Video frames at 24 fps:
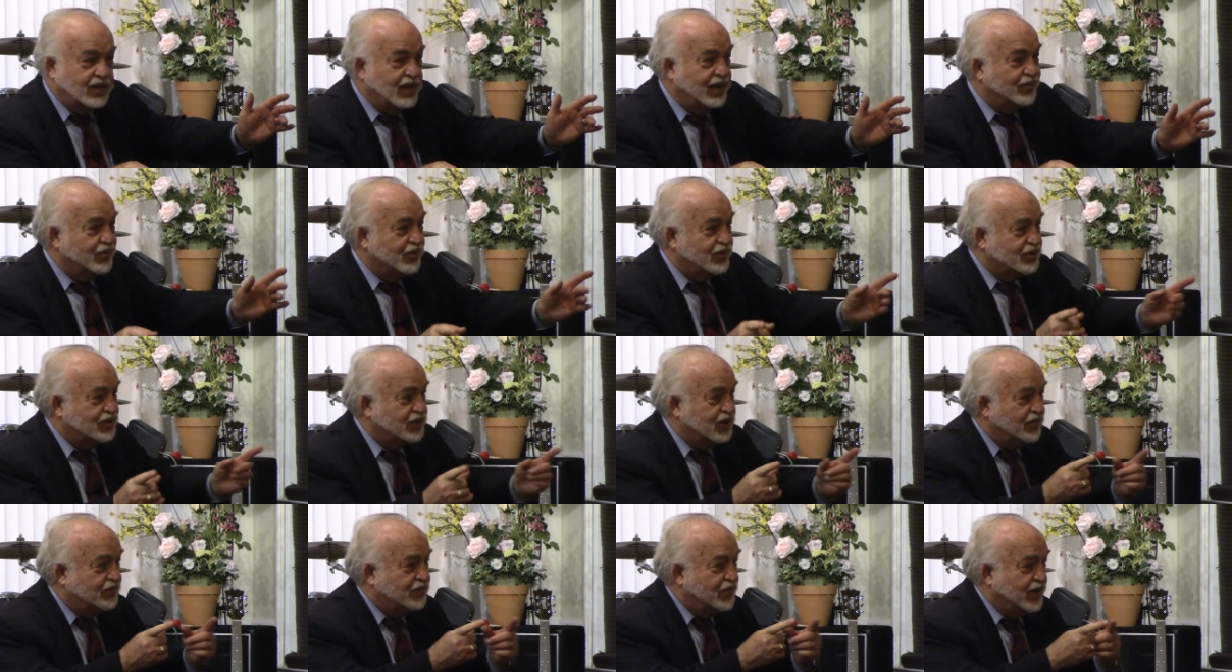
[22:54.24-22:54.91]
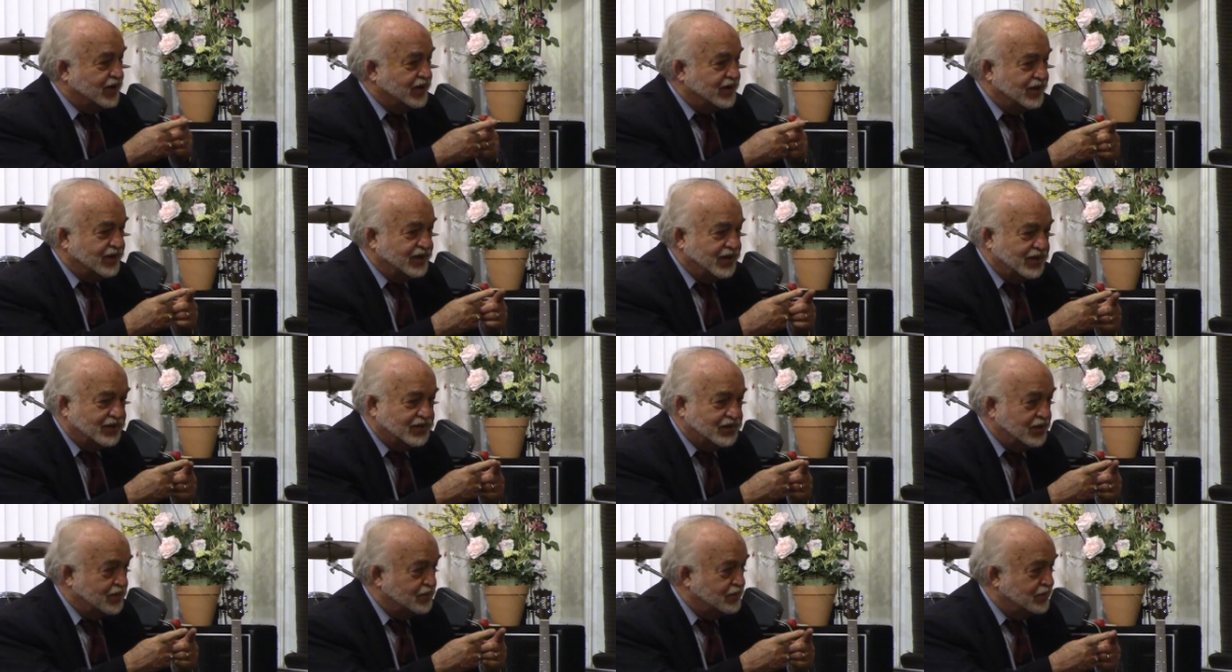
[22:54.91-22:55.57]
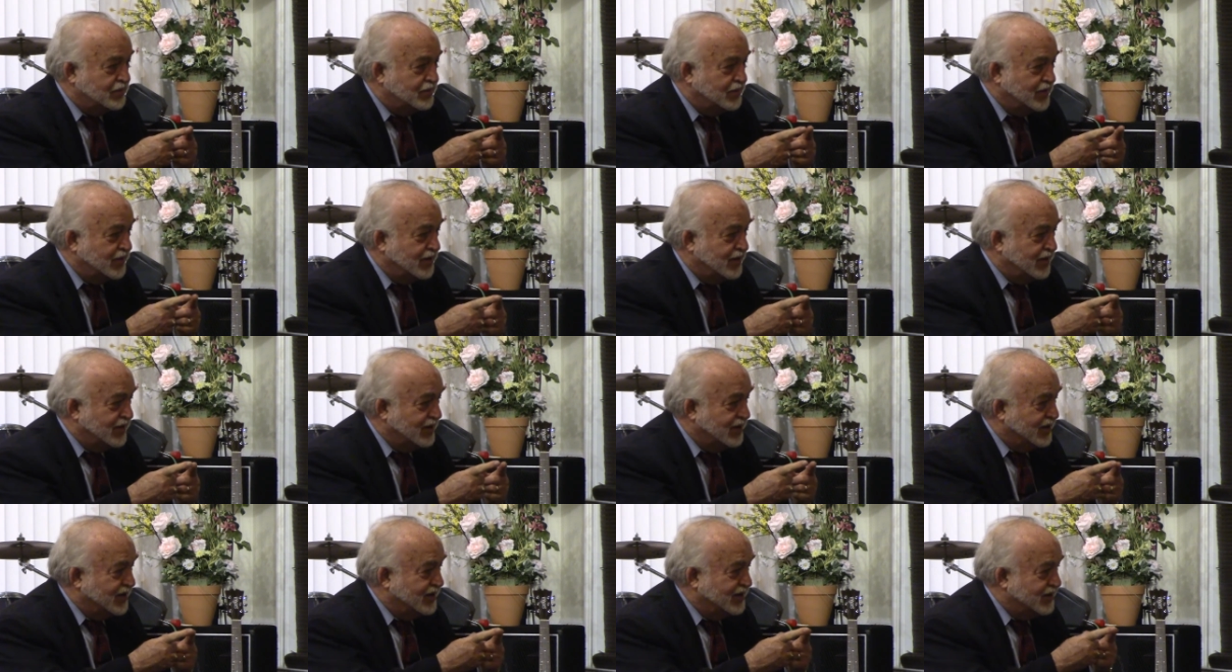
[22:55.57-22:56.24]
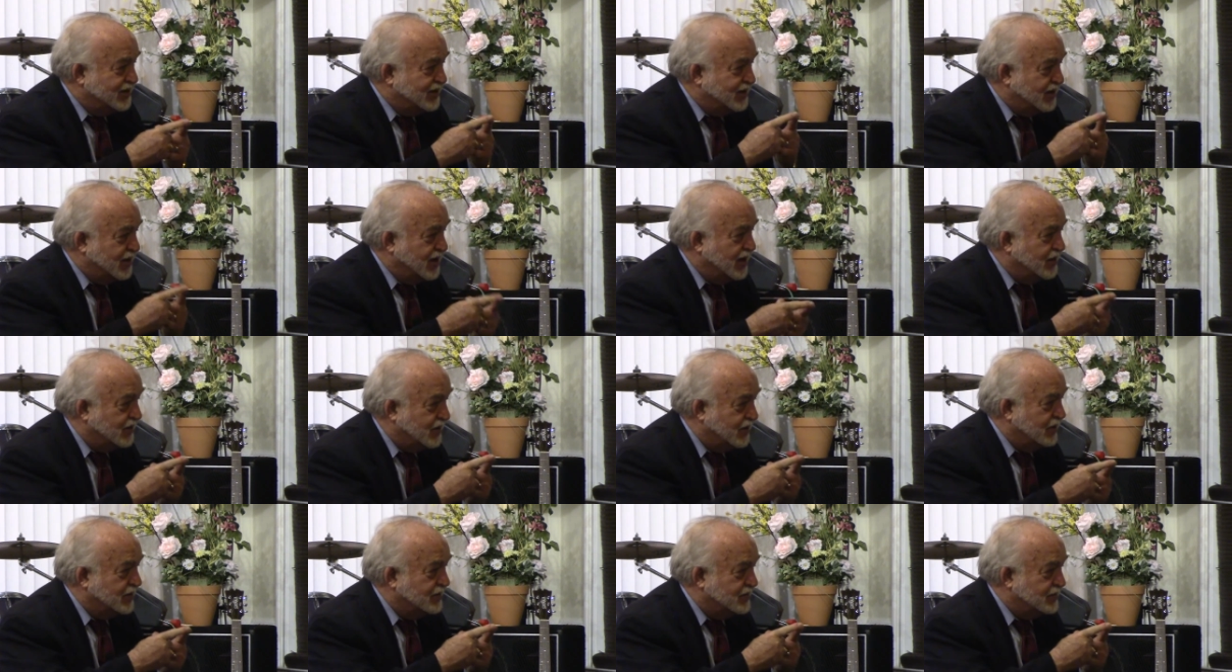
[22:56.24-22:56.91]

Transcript: I'm going to see if I can get them together.